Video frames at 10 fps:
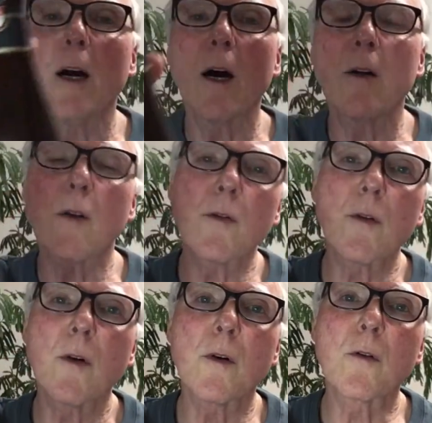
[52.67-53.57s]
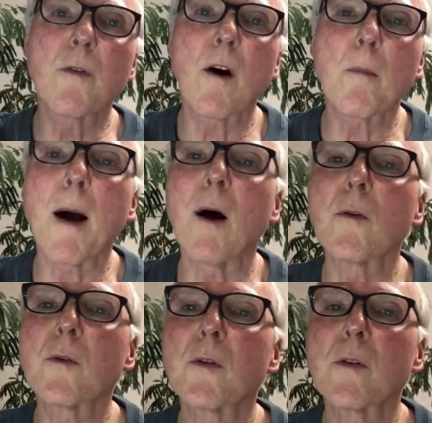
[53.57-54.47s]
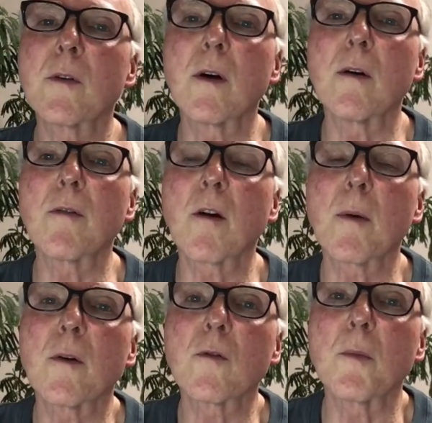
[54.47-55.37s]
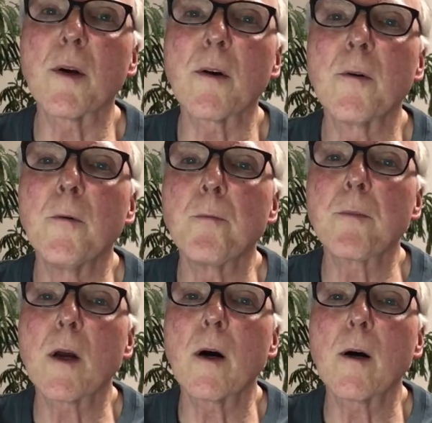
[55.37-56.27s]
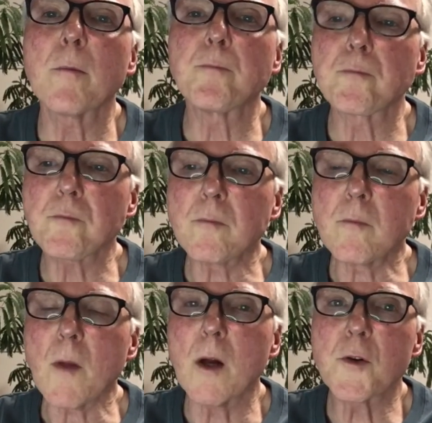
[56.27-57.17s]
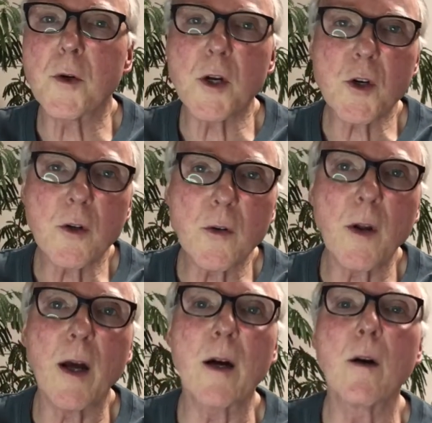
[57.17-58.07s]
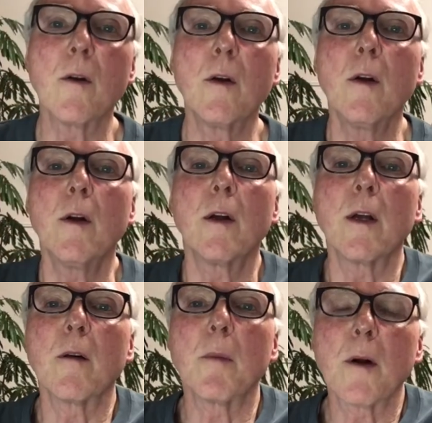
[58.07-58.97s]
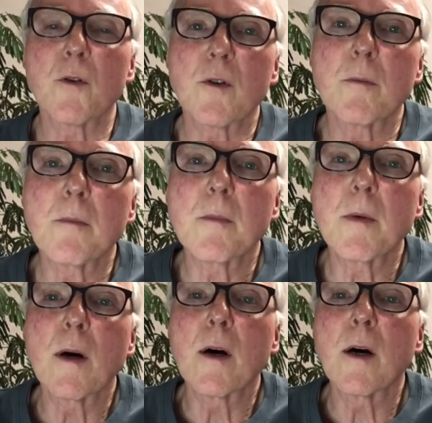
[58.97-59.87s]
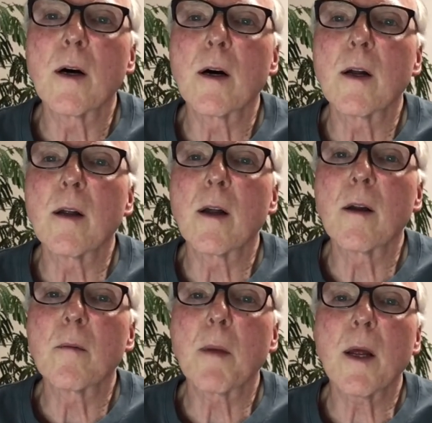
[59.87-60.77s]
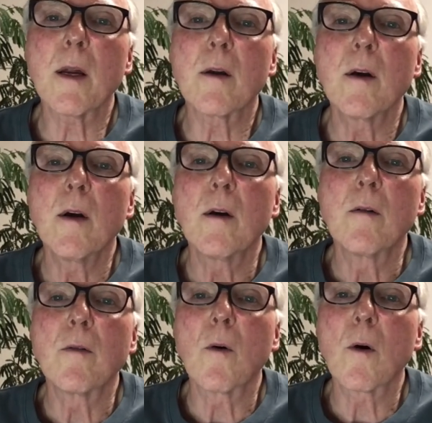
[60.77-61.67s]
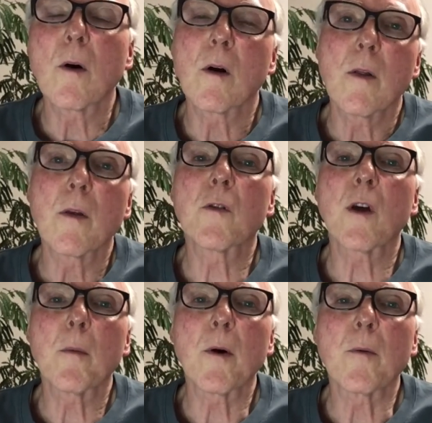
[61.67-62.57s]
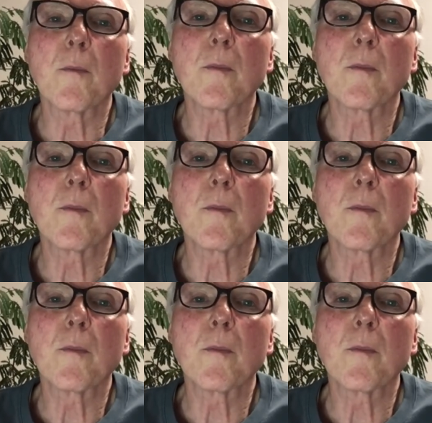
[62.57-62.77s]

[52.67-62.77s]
It's also known as farmhouse beer, a traditional style in Belgium and made for the summer.